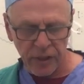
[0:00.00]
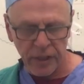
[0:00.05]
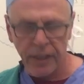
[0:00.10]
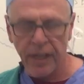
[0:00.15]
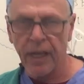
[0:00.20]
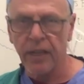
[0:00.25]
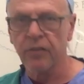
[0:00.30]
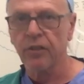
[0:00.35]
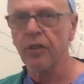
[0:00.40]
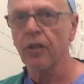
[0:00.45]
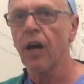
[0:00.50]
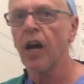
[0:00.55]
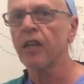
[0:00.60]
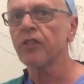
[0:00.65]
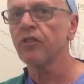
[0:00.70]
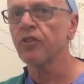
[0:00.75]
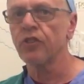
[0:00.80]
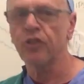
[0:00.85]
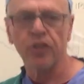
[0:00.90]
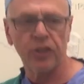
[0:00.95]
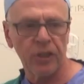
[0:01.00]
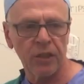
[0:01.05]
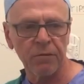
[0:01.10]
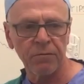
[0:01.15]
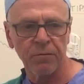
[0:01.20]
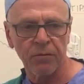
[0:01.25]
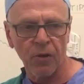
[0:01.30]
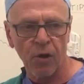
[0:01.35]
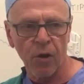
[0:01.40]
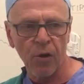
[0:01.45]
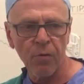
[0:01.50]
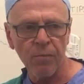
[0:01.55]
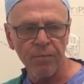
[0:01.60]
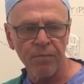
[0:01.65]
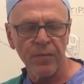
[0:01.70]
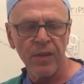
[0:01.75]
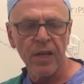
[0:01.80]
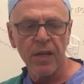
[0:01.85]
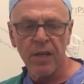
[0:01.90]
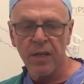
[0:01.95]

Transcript: It has an oxygen inflow.